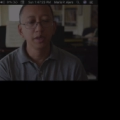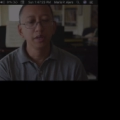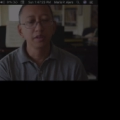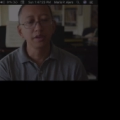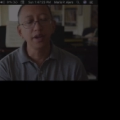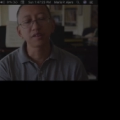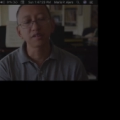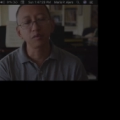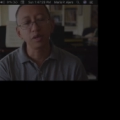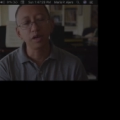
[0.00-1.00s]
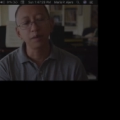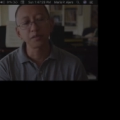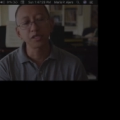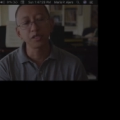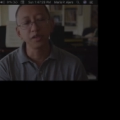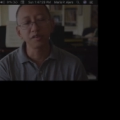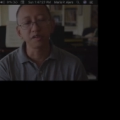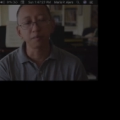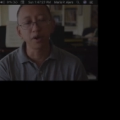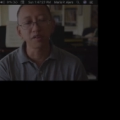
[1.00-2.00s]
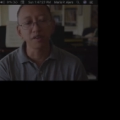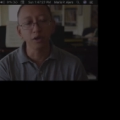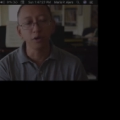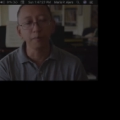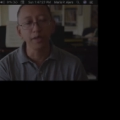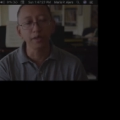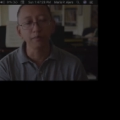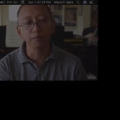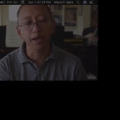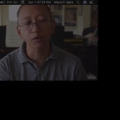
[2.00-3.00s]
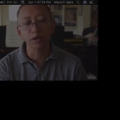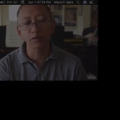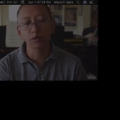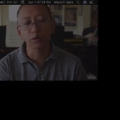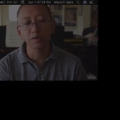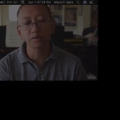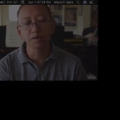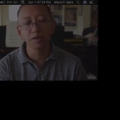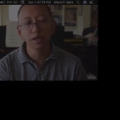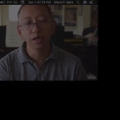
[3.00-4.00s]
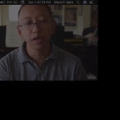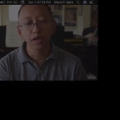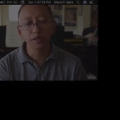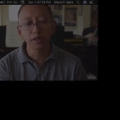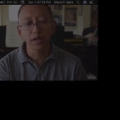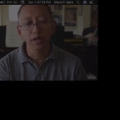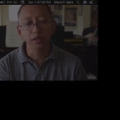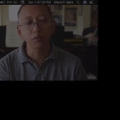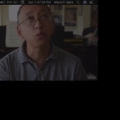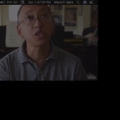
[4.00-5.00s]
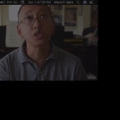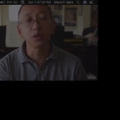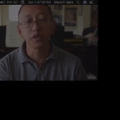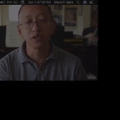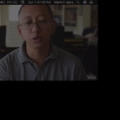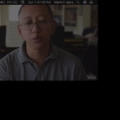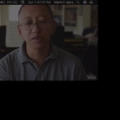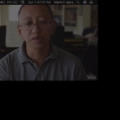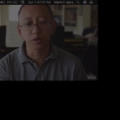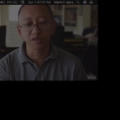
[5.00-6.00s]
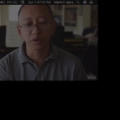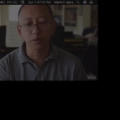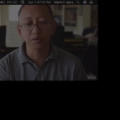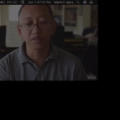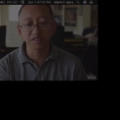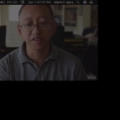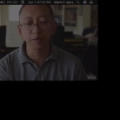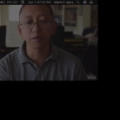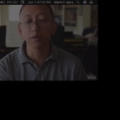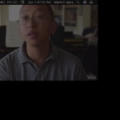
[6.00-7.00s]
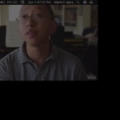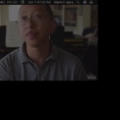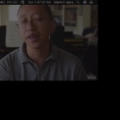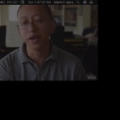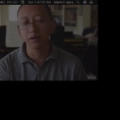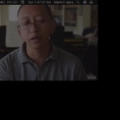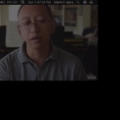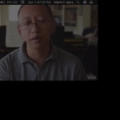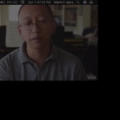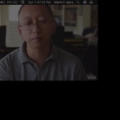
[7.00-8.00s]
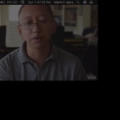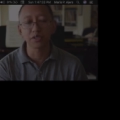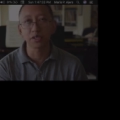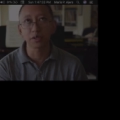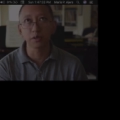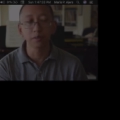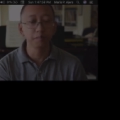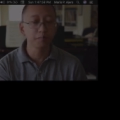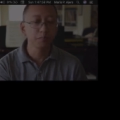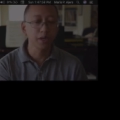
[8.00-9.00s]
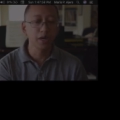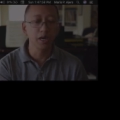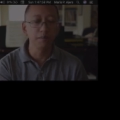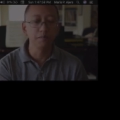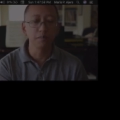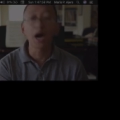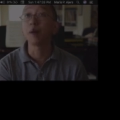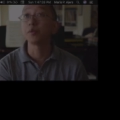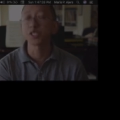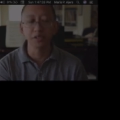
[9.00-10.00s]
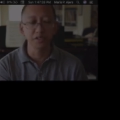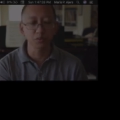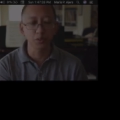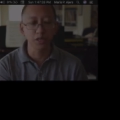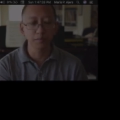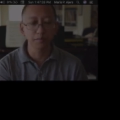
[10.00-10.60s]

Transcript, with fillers: The next option is suppress intermittent background noise. And then what you want to do is also disable that particular um, option as well.